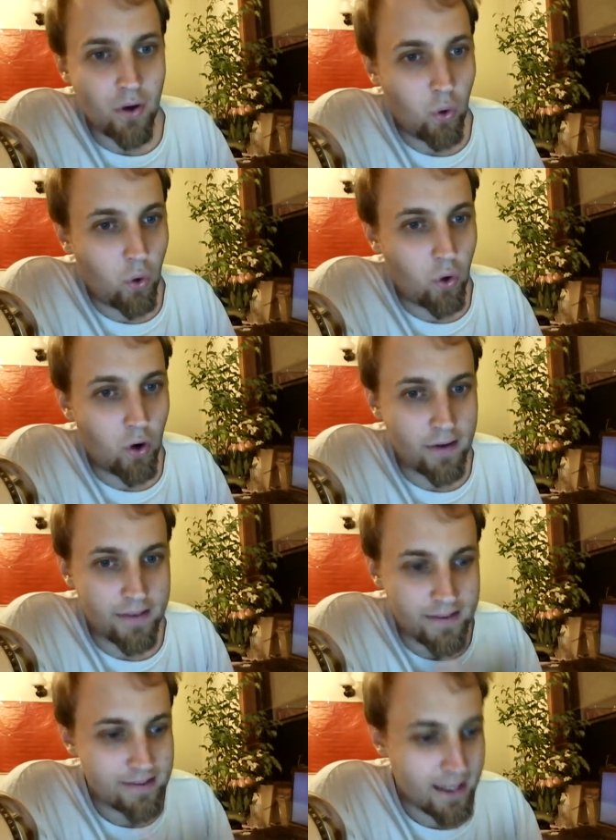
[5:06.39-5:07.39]
or
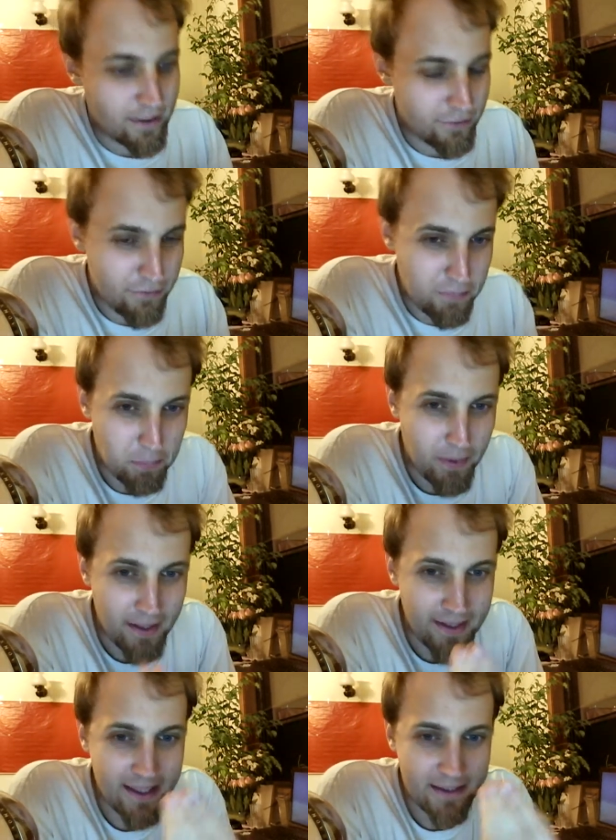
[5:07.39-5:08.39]
this kind of
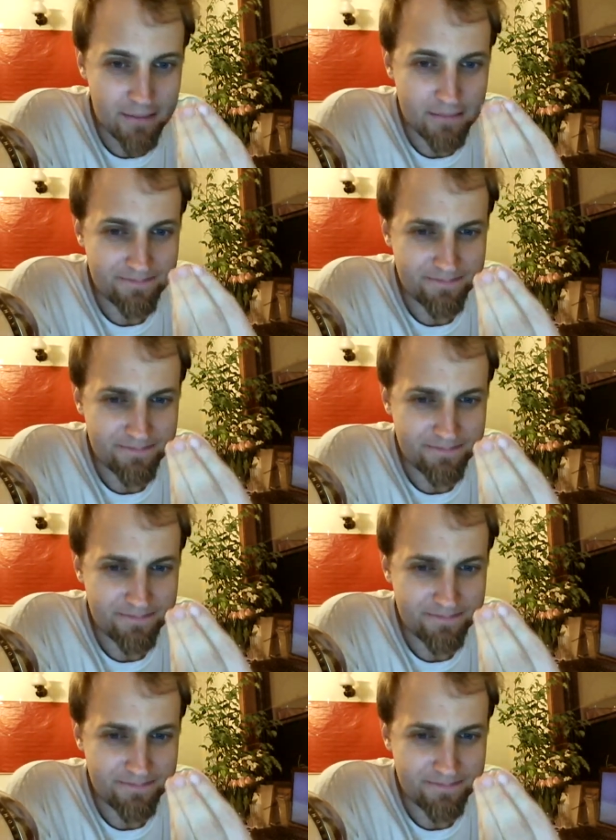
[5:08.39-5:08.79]
budding